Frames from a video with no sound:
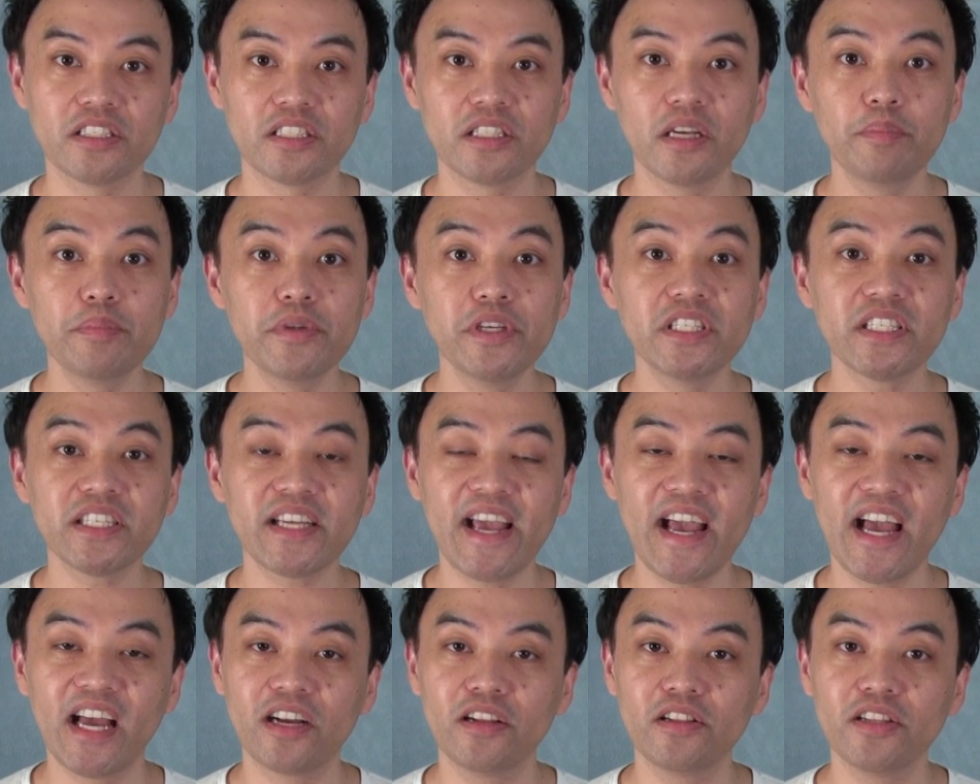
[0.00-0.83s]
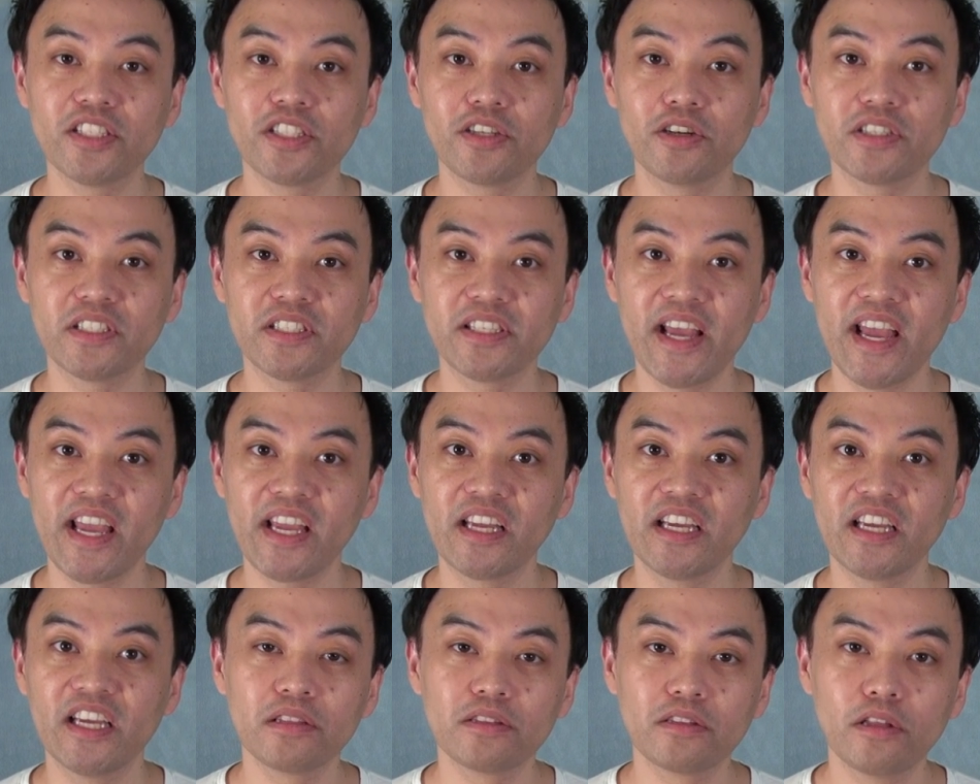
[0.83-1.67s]
some music analysts are
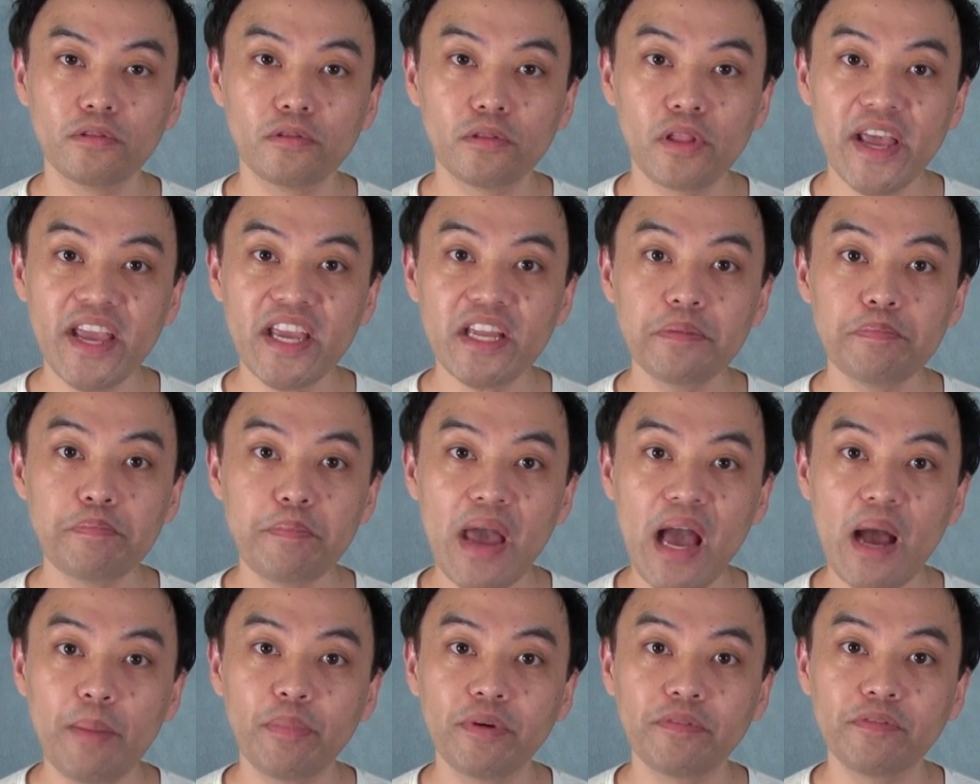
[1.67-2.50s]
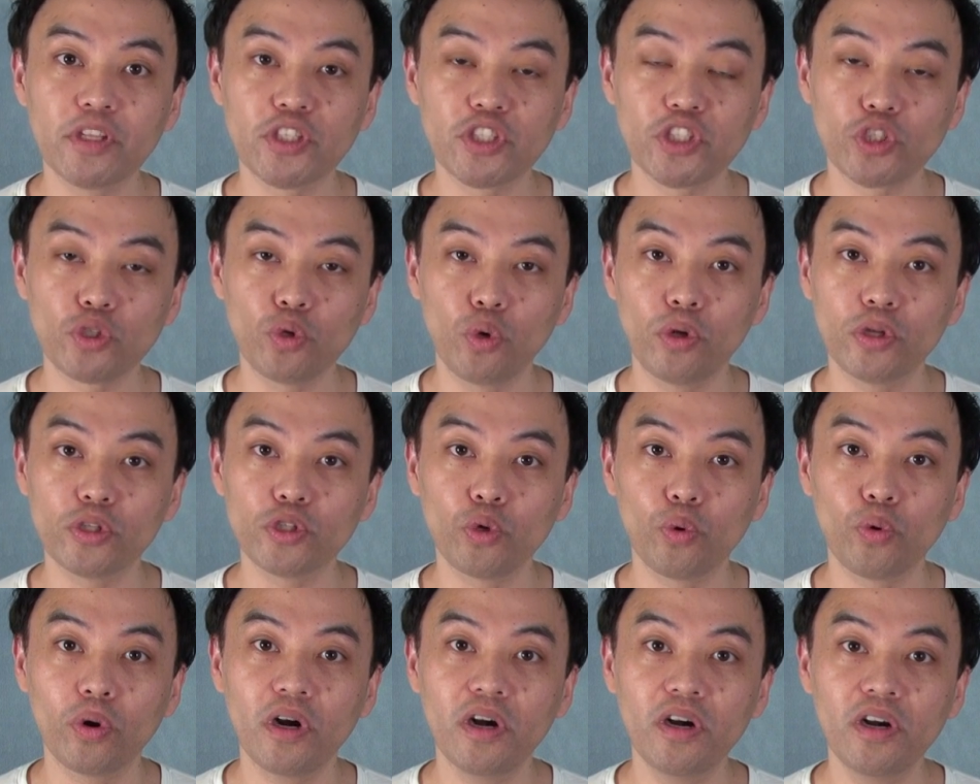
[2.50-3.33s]
saying delayed Map of the Seoul
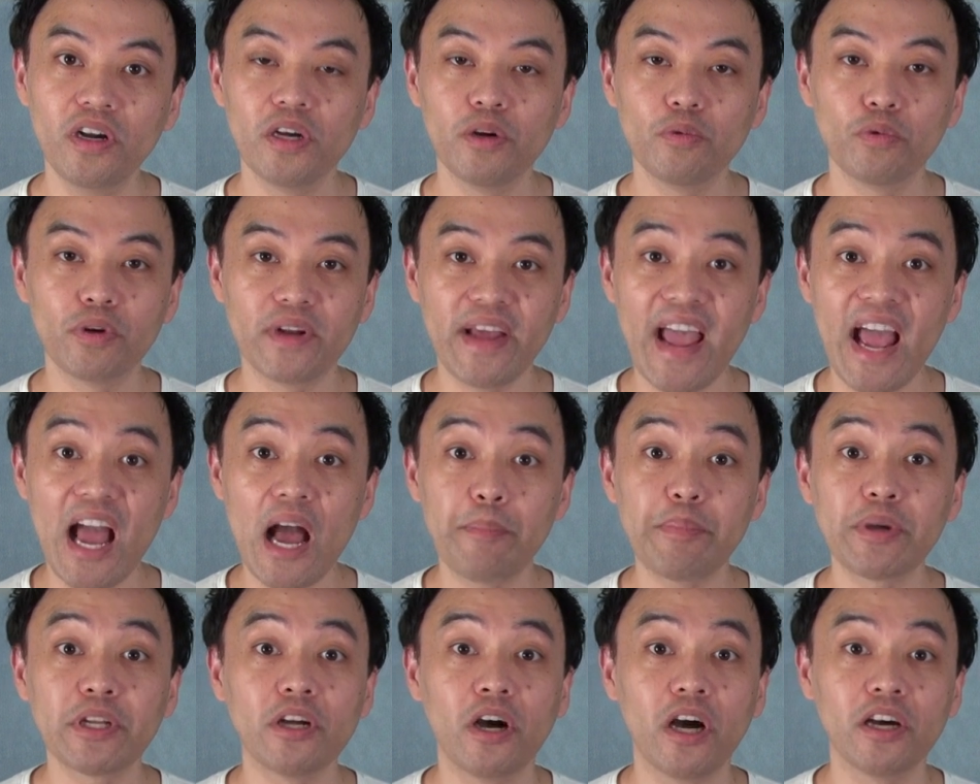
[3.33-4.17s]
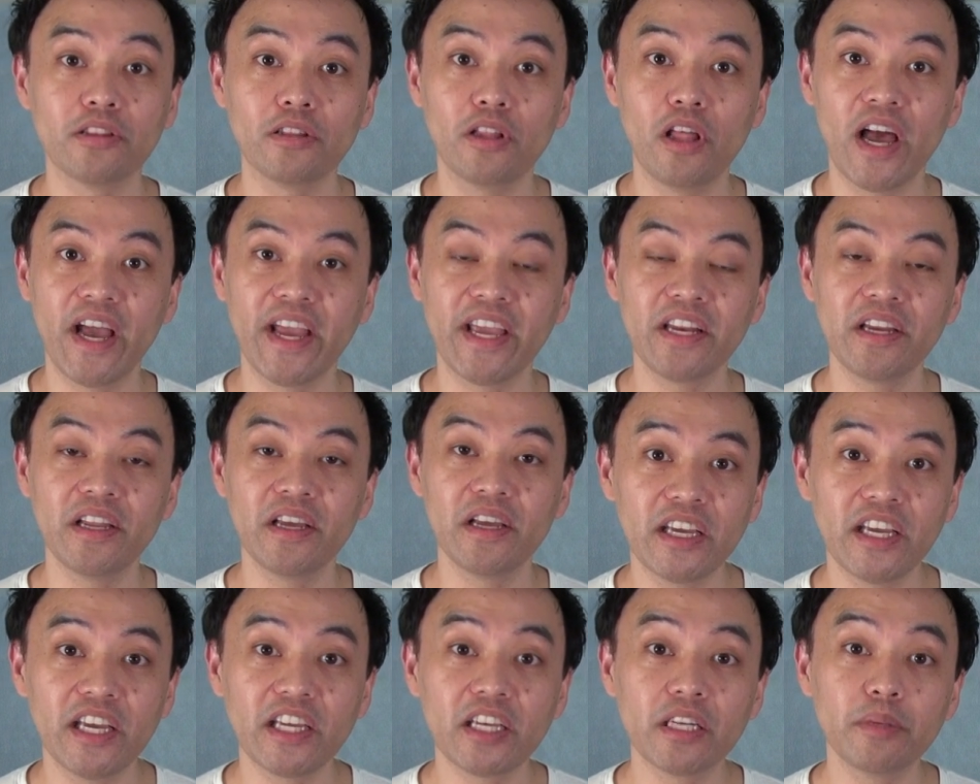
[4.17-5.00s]
tour were to happen online,
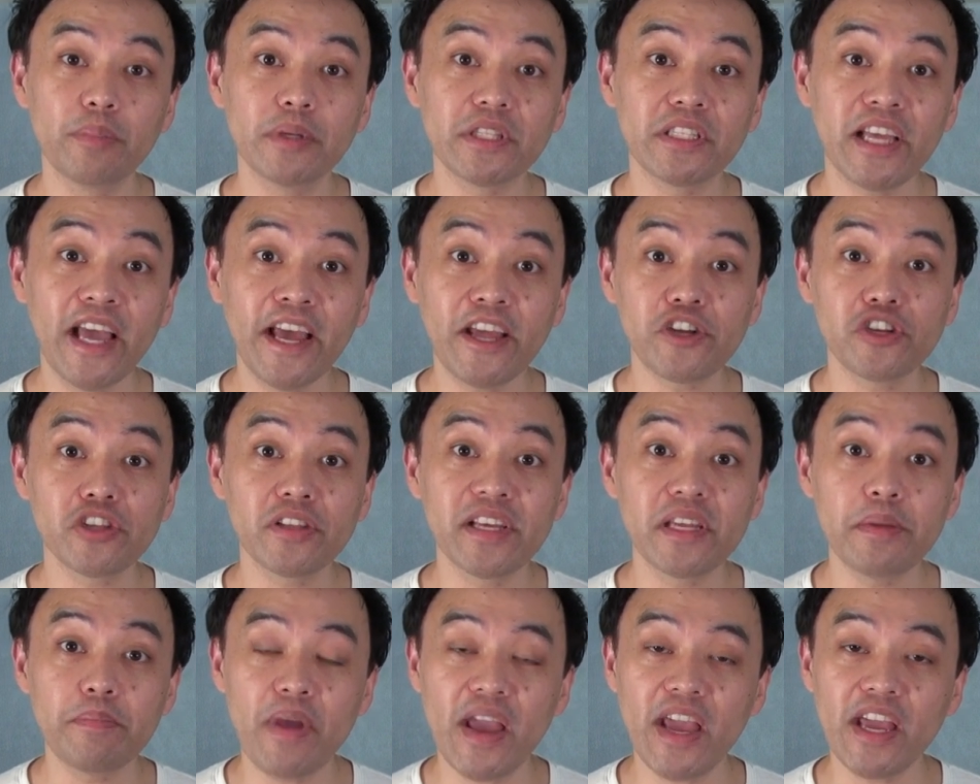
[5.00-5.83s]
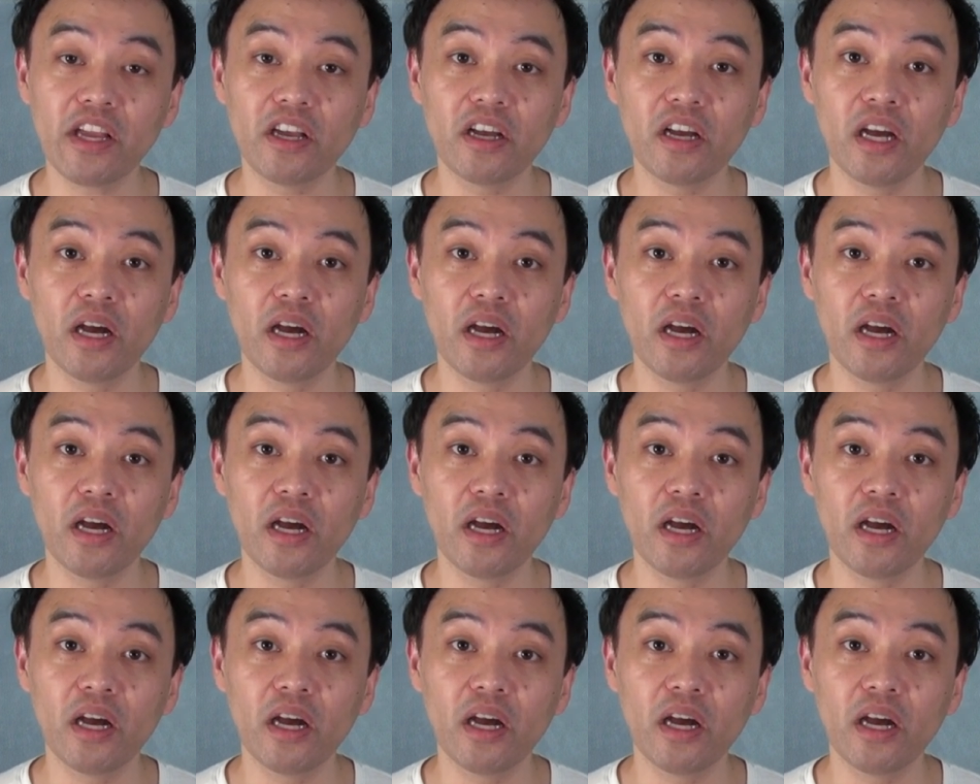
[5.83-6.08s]
it could potentially make